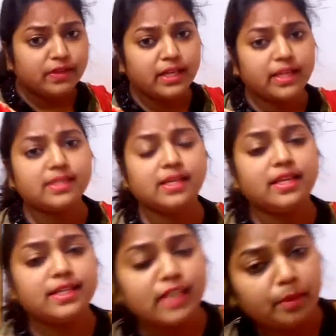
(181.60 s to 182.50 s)
well as
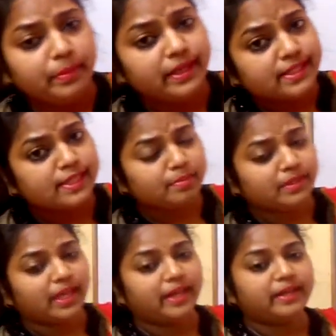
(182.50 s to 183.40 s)
some
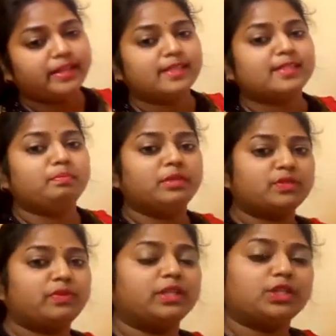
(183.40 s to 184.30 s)
dissimilarities
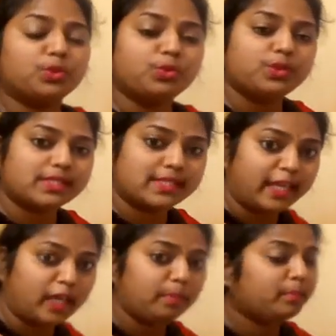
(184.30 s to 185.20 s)
between two
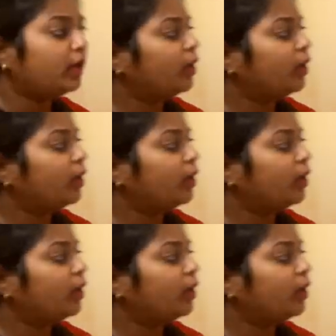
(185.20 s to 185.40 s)
same